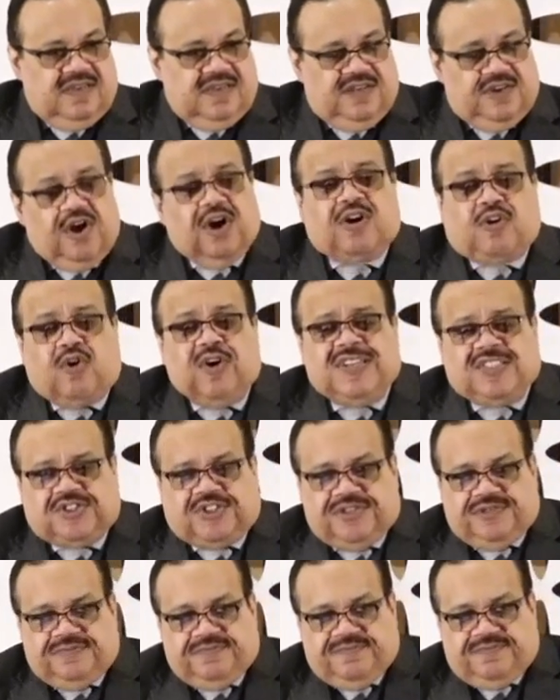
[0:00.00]
You're a
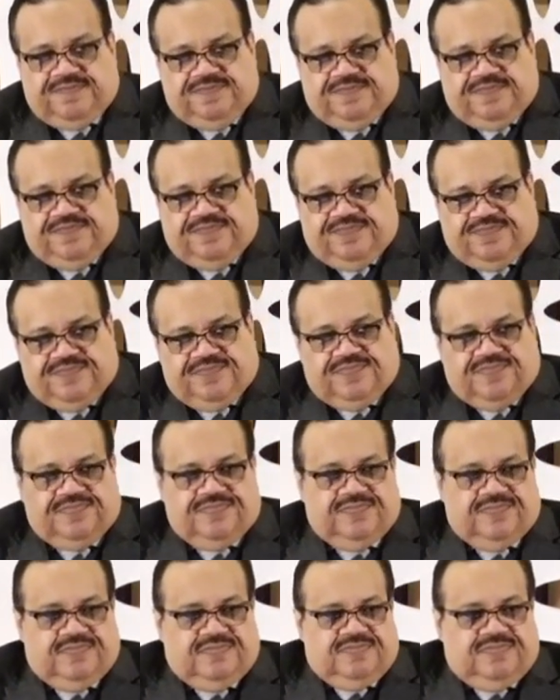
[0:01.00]
Christian.
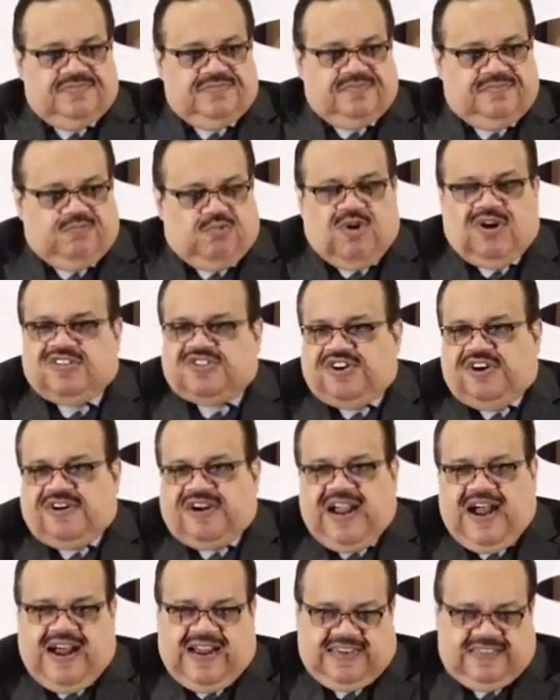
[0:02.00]
Where's your
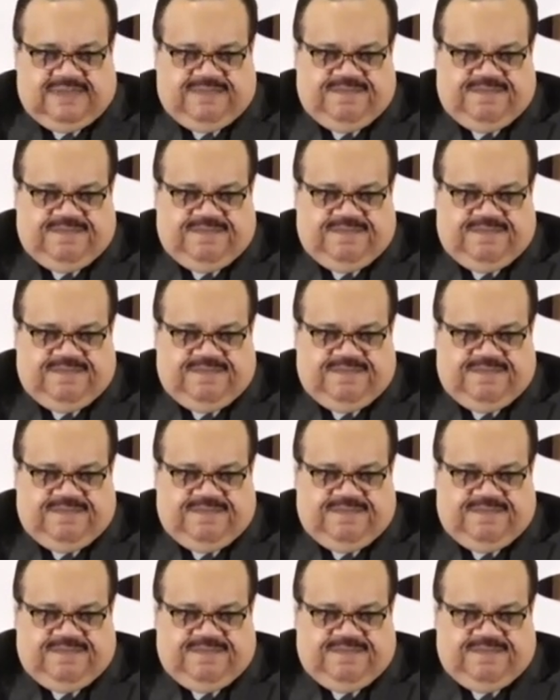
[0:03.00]
God?